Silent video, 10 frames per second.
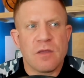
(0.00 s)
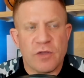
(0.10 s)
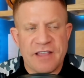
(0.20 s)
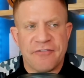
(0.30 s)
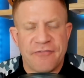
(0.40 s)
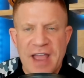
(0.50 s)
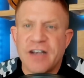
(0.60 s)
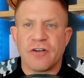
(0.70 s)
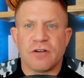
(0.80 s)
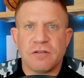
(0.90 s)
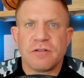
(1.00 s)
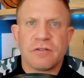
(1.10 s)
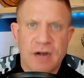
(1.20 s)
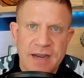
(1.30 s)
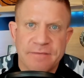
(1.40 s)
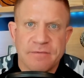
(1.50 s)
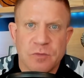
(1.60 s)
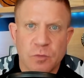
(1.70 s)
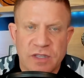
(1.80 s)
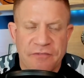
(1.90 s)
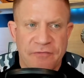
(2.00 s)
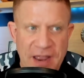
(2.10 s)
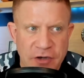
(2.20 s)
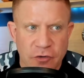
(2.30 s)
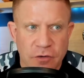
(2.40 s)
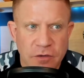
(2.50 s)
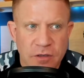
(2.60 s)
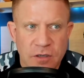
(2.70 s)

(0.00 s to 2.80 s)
With the fentanyl, right? With the fentanyl,